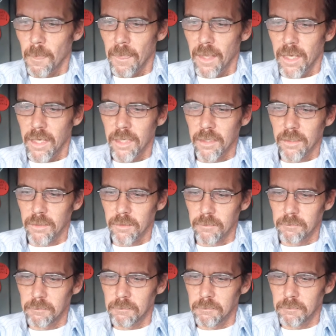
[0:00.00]
Had a
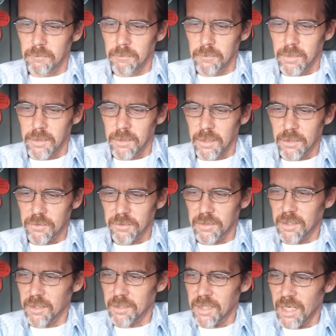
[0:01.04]

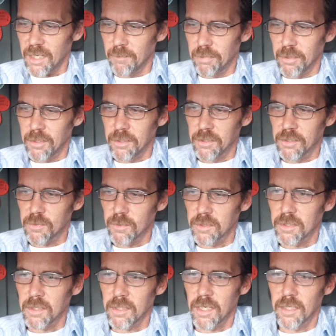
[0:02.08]
interesting time putting this one
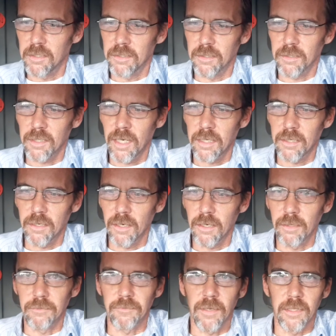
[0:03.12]
together. Kind of
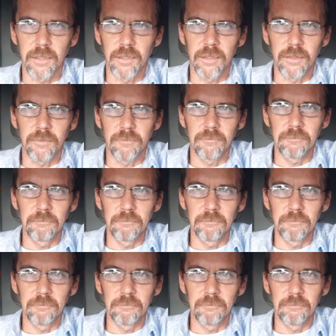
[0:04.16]
hard finding